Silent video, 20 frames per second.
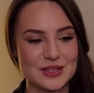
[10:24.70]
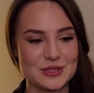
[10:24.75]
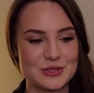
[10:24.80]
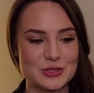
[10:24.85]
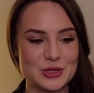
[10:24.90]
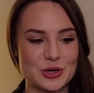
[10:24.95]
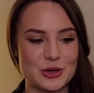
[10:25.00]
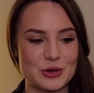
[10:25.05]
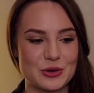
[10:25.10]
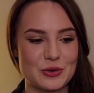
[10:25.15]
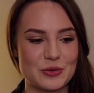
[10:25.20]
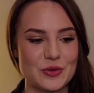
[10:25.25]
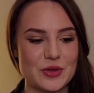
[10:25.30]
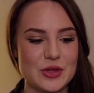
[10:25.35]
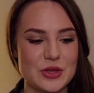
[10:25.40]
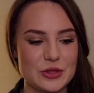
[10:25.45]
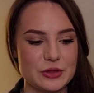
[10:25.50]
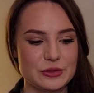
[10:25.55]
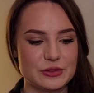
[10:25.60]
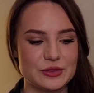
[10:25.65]
So
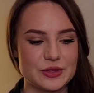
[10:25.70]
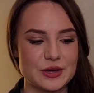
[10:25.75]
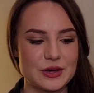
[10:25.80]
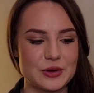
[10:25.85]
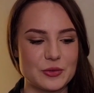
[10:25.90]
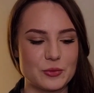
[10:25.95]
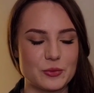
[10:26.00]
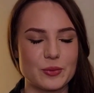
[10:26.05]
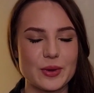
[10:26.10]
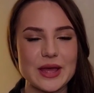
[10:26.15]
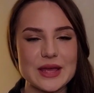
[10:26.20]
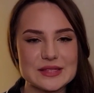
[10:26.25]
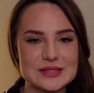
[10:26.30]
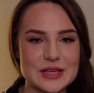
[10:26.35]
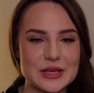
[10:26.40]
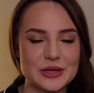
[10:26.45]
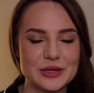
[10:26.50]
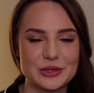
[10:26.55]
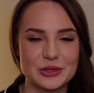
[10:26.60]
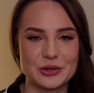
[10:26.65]
the ways
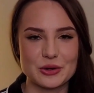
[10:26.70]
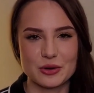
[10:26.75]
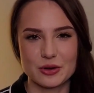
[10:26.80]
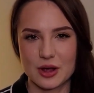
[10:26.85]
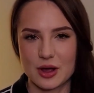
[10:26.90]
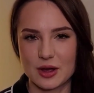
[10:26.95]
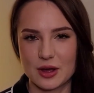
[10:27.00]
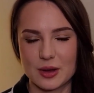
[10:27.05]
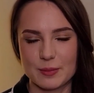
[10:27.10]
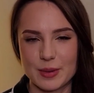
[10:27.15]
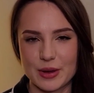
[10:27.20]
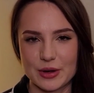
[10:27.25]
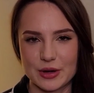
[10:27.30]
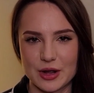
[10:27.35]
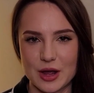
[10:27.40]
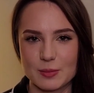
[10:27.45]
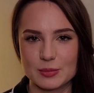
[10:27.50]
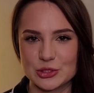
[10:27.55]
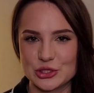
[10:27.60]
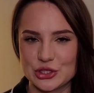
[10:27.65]
that you can go about
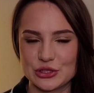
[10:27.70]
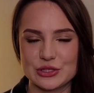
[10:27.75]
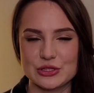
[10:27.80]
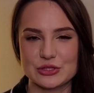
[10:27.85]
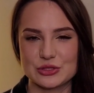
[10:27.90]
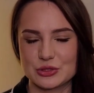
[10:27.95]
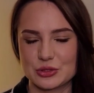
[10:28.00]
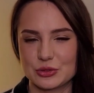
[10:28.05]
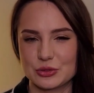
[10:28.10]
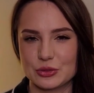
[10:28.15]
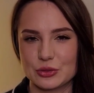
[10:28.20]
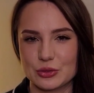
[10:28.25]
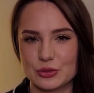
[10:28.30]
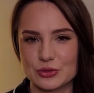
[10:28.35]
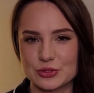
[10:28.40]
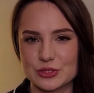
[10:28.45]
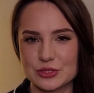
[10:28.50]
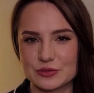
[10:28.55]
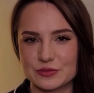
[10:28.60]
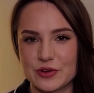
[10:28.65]
accomplishing these
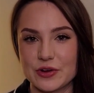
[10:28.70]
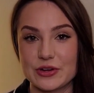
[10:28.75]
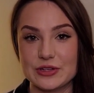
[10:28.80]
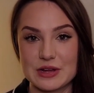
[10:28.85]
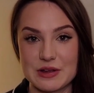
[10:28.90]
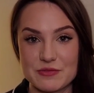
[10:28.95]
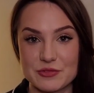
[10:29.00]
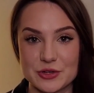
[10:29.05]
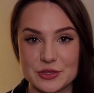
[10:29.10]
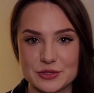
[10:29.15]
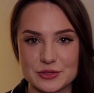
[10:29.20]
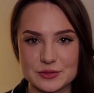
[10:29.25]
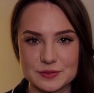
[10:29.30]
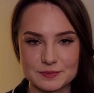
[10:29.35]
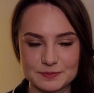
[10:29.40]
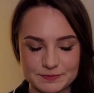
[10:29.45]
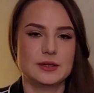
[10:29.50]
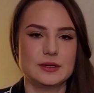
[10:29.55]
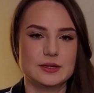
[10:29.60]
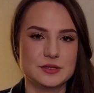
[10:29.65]
goals is very diverse.
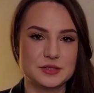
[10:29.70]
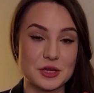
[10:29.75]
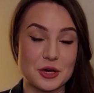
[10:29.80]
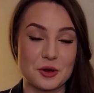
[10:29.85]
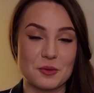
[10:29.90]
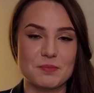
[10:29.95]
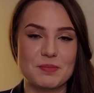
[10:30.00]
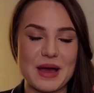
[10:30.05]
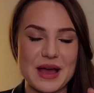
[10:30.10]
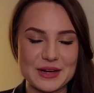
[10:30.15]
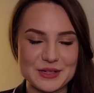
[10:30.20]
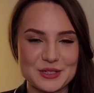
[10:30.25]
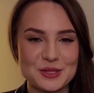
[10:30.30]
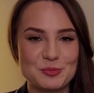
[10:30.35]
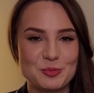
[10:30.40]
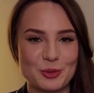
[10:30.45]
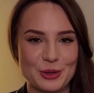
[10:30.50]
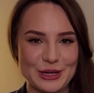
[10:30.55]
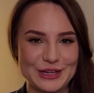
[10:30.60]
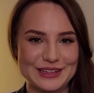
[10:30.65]
So back to the
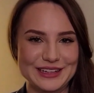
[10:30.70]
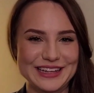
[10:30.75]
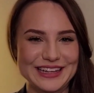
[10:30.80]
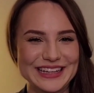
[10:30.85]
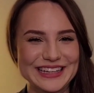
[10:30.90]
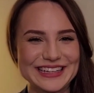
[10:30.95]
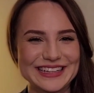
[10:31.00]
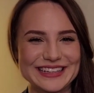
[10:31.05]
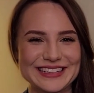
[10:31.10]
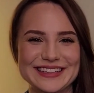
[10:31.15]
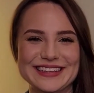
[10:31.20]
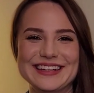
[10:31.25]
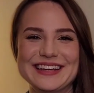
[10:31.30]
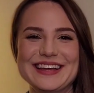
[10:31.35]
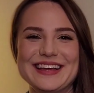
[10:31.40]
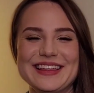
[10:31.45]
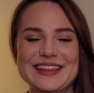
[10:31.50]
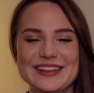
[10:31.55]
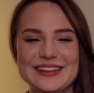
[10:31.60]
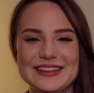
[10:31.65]
point,
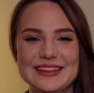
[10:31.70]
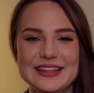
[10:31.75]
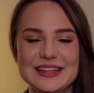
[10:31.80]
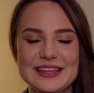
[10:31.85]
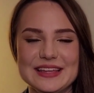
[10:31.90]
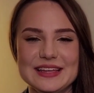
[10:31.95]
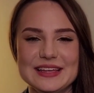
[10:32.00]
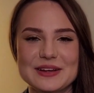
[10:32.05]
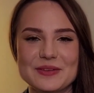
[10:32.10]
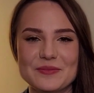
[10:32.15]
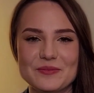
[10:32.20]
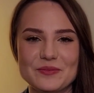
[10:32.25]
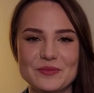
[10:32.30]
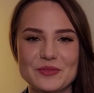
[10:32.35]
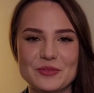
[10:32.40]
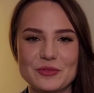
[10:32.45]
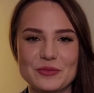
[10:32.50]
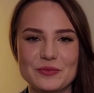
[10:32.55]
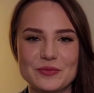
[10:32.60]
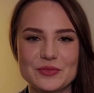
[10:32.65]
the
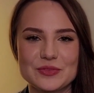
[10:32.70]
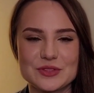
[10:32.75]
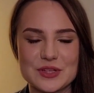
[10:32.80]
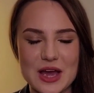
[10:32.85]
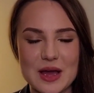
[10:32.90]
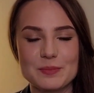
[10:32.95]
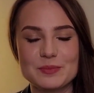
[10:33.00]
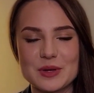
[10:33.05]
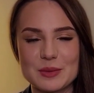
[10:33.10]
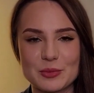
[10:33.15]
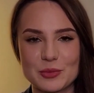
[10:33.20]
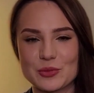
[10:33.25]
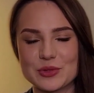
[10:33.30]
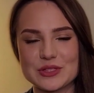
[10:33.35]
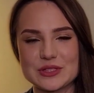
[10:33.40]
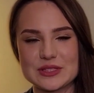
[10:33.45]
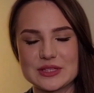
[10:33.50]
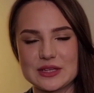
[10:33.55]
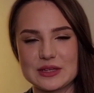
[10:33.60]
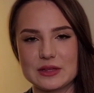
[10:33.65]
top number
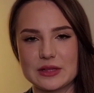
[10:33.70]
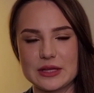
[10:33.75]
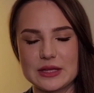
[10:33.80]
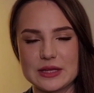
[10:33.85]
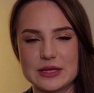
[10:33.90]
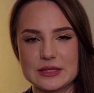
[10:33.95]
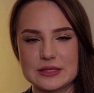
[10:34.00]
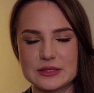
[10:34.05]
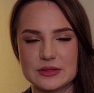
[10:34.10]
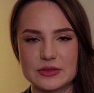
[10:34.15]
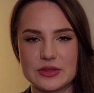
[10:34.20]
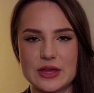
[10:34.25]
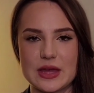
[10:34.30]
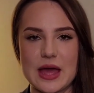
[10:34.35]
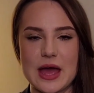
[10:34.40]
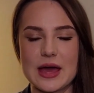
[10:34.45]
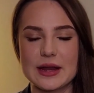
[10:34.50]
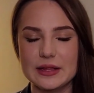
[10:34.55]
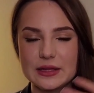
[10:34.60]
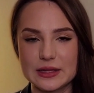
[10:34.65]
one skill is
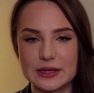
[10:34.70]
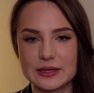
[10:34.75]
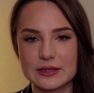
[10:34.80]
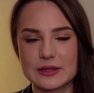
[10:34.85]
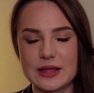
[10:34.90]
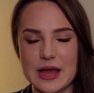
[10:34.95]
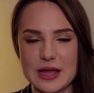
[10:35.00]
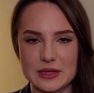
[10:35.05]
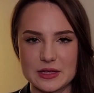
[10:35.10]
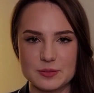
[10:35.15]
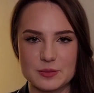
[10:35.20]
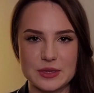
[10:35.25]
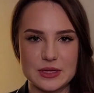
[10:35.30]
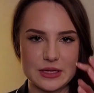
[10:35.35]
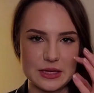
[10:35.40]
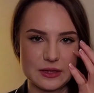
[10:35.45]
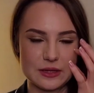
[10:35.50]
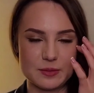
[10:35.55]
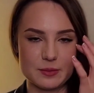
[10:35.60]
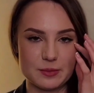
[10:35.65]
the analytical
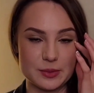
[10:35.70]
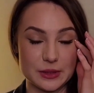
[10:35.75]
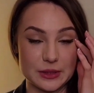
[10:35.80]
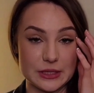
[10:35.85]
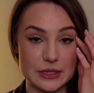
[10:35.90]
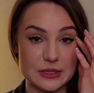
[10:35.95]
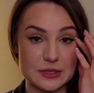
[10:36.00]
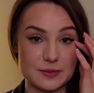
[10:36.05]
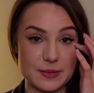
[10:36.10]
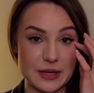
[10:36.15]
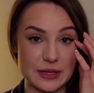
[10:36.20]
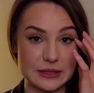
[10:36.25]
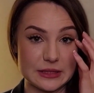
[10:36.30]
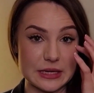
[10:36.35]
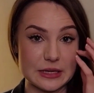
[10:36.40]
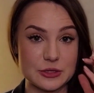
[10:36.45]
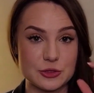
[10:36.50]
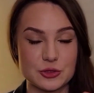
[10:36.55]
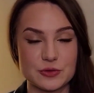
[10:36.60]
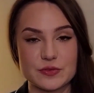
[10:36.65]
acumen and the ability to make
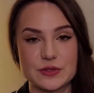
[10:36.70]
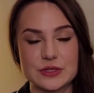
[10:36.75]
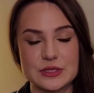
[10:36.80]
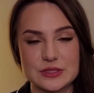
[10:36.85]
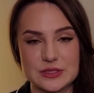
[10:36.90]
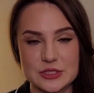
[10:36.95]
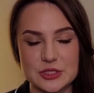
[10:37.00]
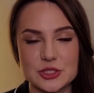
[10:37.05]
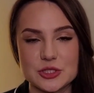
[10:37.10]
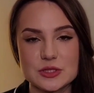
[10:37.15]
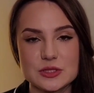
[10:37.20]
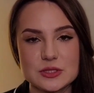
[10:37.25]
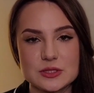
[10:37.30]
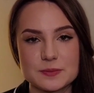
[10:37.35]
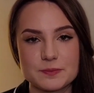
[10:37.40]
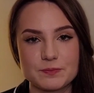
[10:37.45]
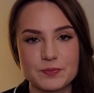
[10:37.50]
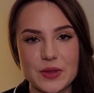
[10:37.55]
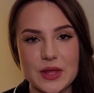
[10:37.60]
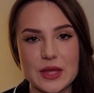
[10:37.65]
data-driven
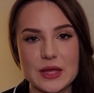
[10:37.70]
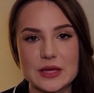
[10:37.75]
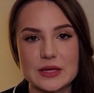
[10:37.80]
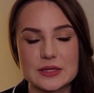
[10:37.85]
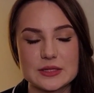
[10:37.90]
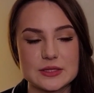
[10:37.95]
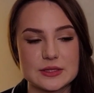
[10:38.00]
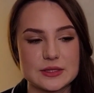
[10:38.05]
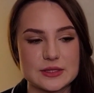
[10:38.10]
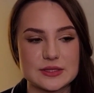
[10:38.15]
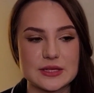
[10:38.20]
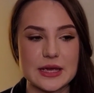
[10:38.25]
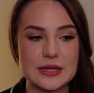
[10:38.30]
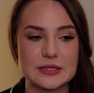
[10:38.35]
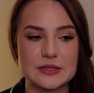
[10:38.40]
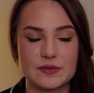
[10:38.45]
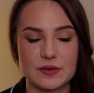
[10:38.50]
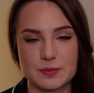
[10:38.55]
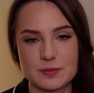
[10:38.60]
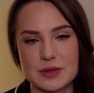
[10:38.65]
decisions. And the
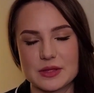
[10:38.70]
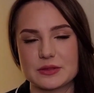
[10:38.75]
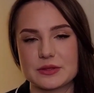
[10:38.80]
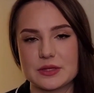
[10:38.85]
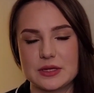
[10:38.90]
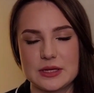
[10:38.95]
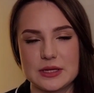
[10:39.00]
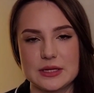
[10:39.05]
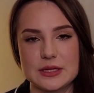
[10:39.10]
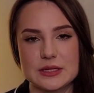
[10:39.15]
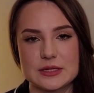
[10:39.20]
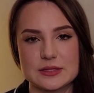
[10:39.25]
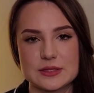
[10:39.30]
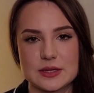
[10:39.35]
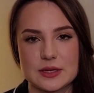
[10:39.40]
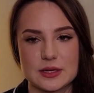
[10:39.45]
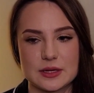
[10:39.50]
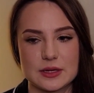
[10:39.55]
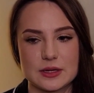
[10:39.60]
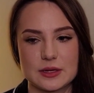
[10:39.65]
scientific method is
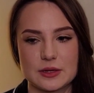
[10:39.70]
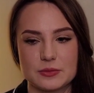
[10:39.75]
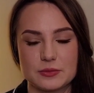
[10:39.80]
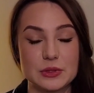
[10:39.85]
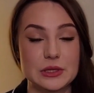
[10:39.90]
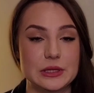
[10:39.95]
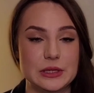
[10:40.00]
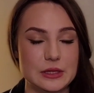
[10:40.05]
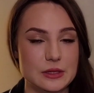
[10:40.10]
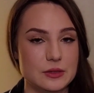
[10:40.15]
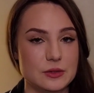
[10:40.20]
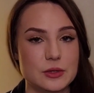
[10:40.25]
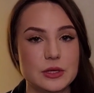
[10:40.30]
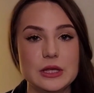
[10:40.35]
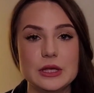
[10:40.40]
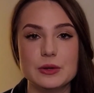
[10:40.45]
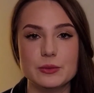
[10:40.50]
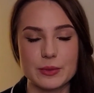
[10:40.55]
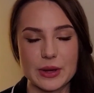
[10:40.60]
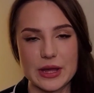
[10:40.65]
a really
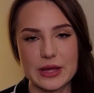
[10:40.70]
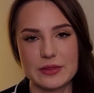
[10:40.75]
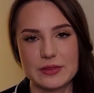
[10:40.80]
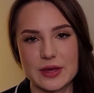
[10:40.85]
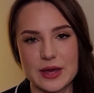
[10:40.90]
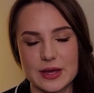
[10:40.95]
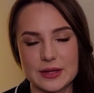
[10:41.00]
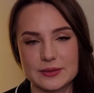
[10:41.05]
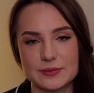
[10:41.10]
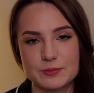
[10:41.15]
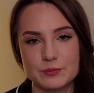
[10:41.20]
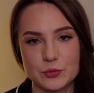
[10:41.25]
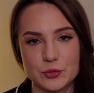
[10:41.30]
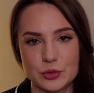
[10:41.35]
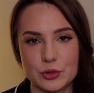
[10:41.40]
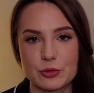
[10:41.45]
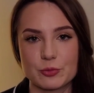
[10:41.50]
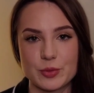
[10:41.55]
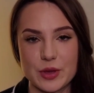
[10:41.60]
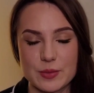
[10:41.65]
key way that
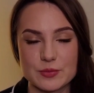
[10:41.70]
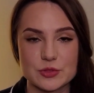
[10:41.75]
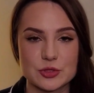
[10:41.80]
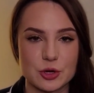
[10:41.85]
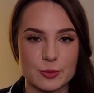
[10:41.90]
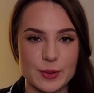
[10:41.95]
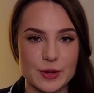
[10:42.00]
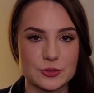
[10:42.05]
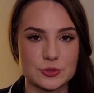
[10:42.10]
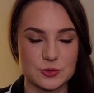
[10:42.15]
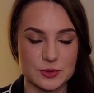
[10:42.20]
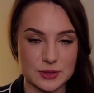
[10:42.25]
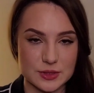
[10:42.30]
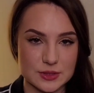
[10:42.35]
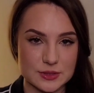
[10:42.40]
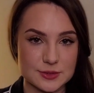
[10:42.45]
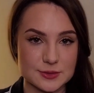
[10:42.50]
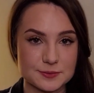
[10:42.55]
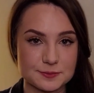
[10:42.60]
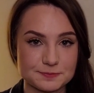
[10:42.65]
growth PMs go about doing
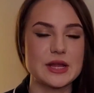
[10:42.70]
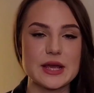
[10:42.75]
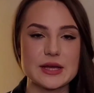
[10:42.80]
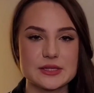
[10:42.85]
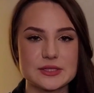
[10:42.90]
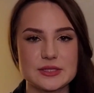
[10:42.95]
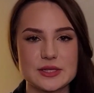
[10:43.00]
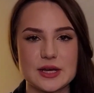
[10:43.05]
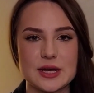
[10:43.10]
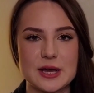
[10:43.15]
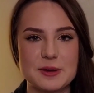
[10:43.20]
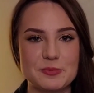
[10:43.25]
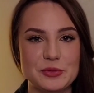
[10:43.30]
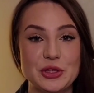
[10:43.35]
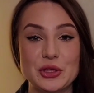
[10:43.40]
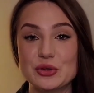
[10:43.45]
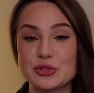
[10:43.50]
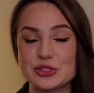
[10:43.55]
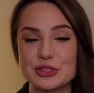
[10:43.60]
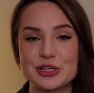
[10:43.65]
this. Next,
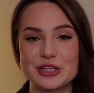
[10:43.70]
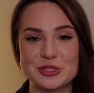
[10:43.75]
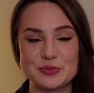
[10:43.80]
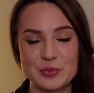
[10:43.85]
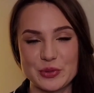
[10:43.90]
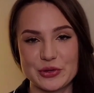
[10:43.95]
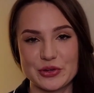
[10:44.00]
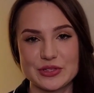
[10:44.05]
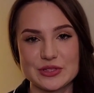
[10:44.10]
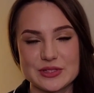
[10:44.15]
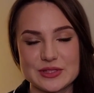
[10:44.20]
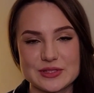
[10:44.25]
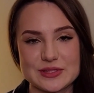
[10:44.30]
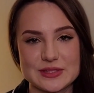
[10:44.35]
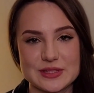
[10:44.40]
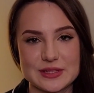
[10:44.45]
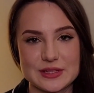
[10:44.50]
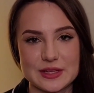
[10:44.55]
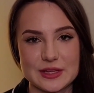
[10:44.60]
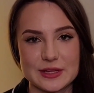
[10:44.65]
user experience.